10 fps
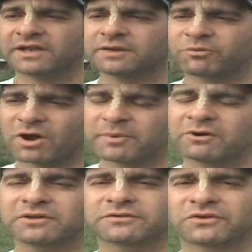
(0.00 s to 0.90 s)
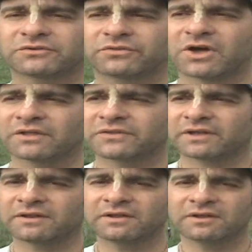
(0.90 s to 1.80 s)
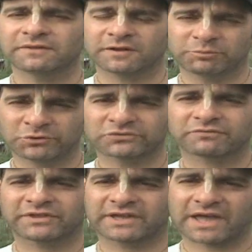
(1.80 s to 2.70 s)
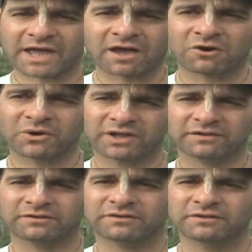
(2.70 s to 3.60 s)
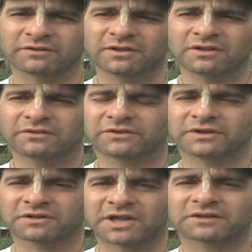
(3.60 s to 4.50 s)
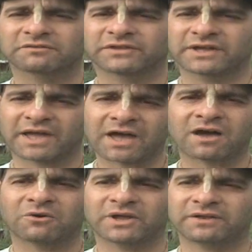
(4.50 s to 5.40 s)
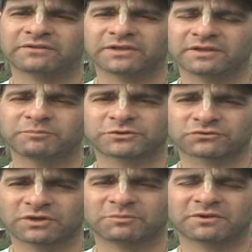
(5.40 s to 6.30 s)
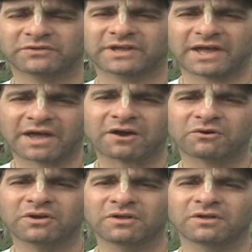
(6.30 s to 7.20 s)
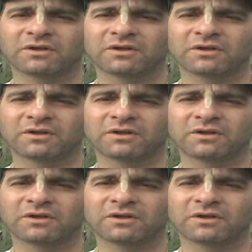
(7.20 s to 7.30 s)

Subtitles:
And he primarily thought that the abuse of the cow and the neglect of the cow and the mistreatment of the cow,